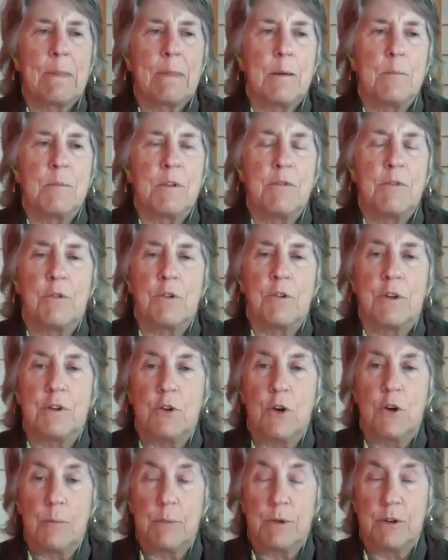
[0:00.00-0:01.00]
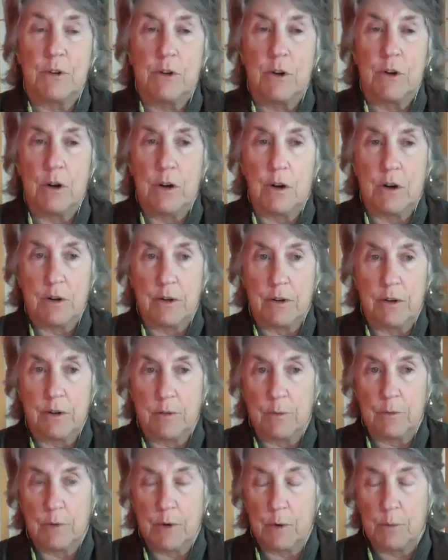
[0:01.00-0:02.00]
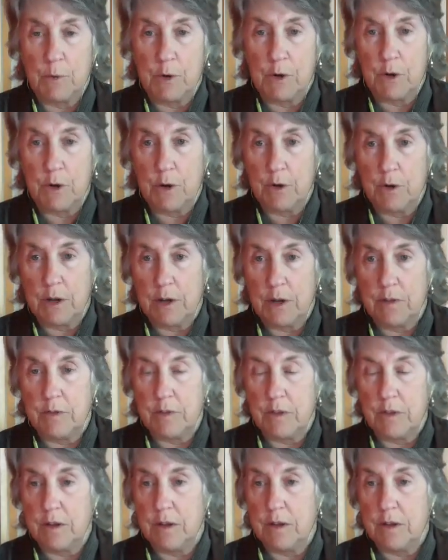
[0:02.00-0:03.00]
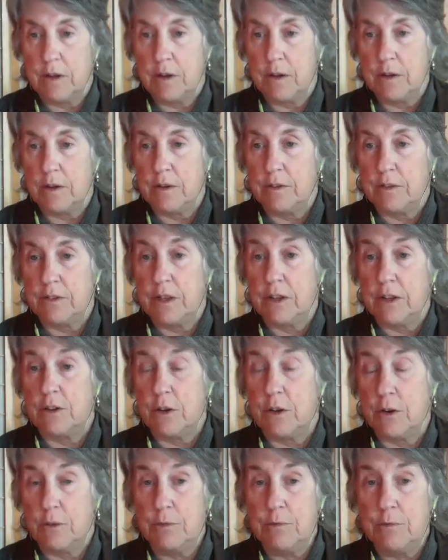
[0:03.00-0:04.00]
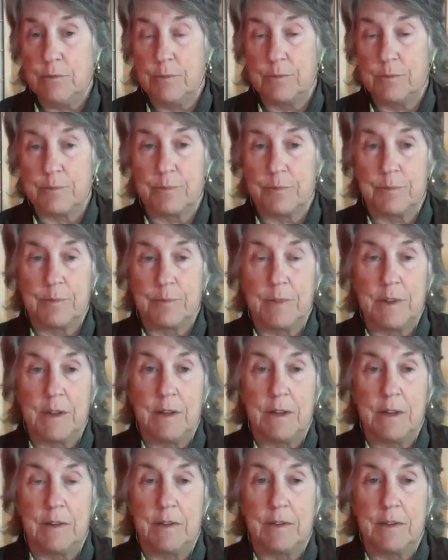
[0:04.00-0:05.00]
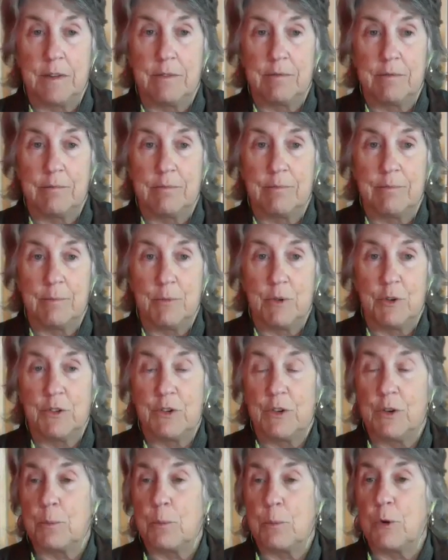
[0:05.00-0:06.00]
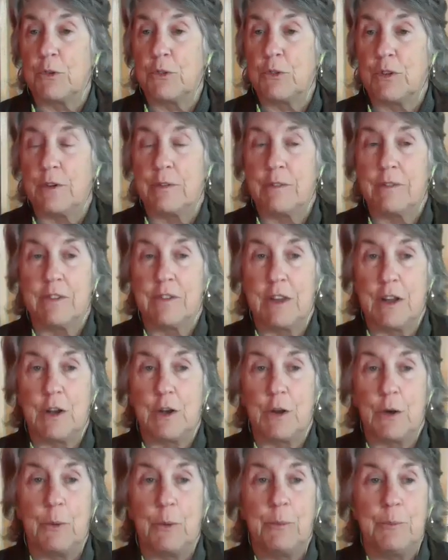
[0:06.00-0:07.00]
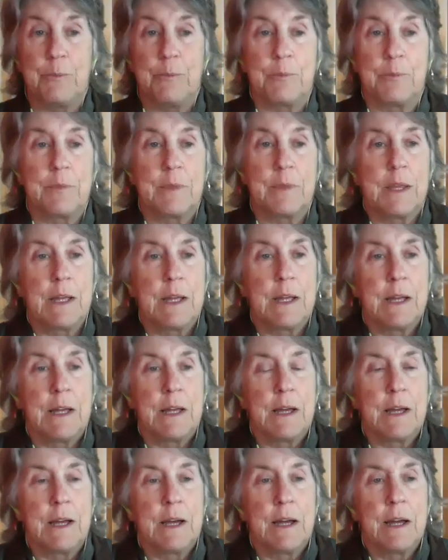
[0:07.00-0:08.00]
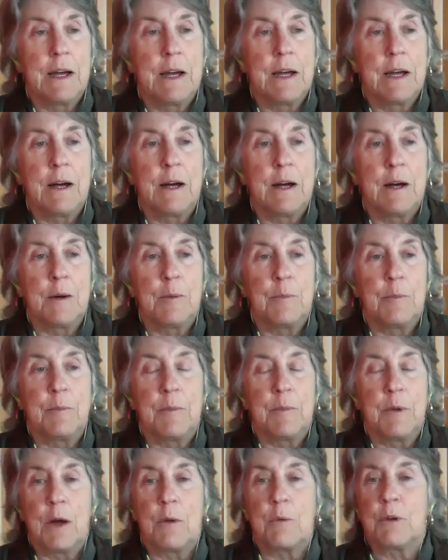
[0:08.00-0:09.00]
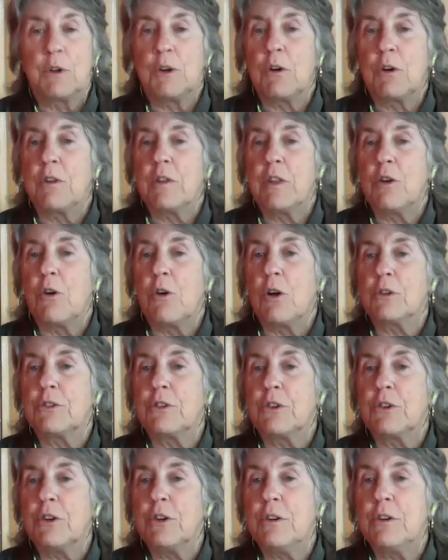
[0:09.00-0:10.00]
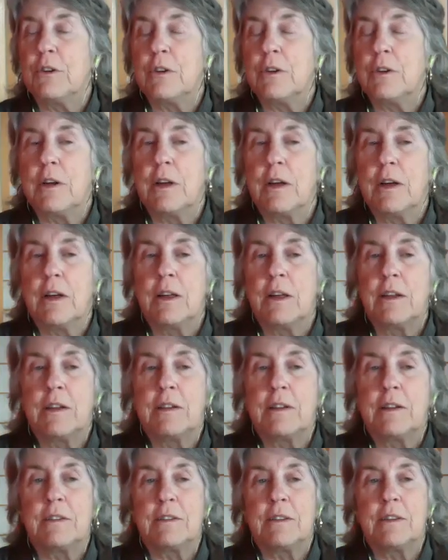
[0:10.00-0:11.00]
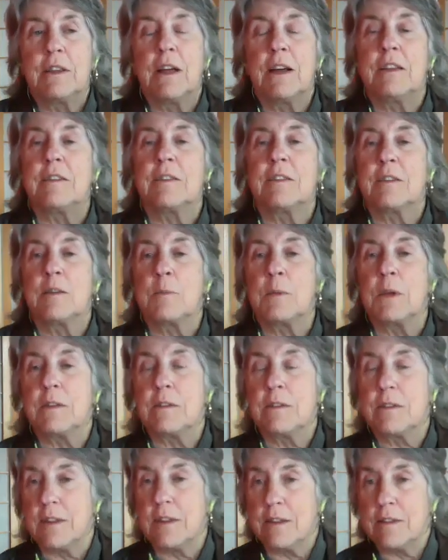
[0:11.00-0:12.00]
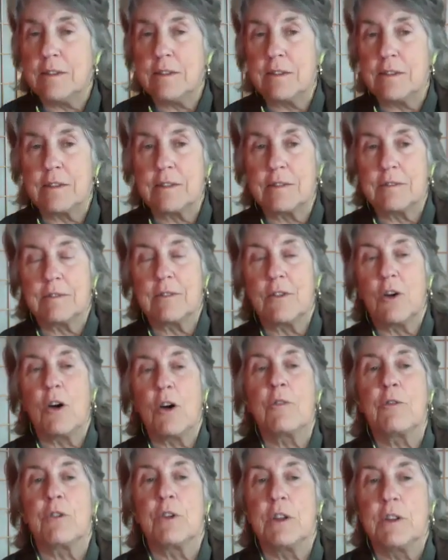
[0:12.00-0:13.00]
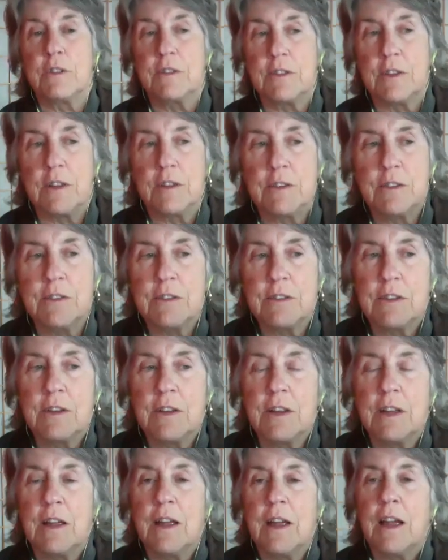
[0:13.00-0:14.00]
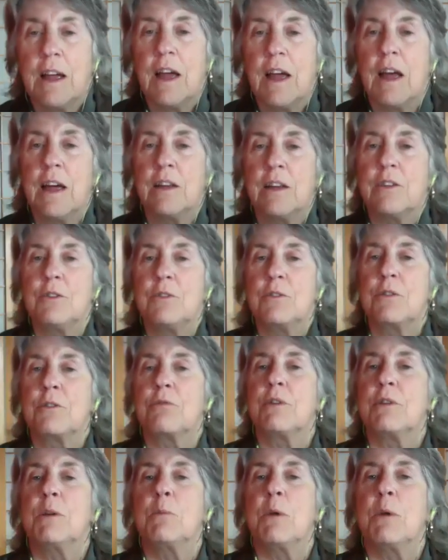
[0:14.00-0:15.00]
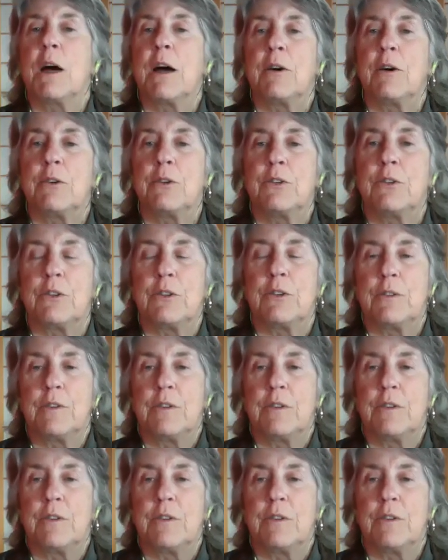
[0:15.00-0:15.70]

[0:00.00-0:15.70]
before a Dharma talk, when we are in the Zendo, in person-to-person Zendo, I would go to the altar and light some incense, offer incense, and do 3 bows.